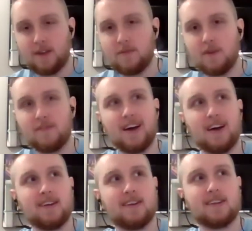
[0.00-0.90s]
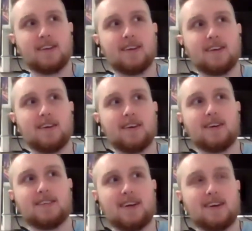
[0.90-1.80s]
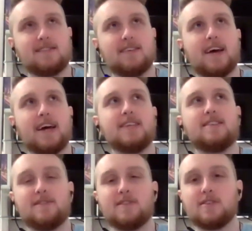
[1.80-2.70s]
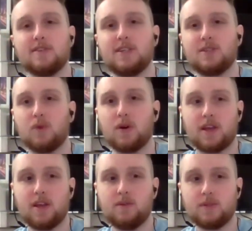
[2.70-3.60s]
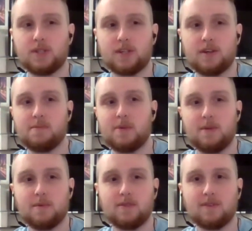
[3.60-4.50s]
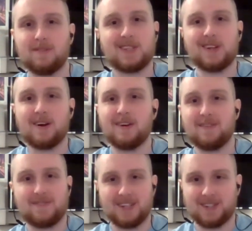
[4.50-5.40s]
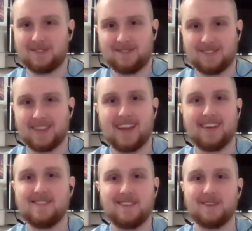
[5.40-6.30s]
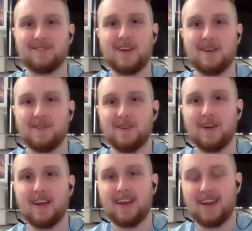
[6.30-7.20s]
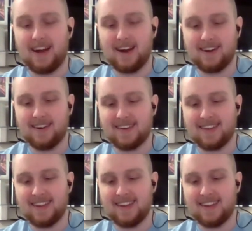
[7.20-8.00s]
have you ever had as an actor any difficulties working with certain people? Obviously, if that's the case, you'd have to name who. And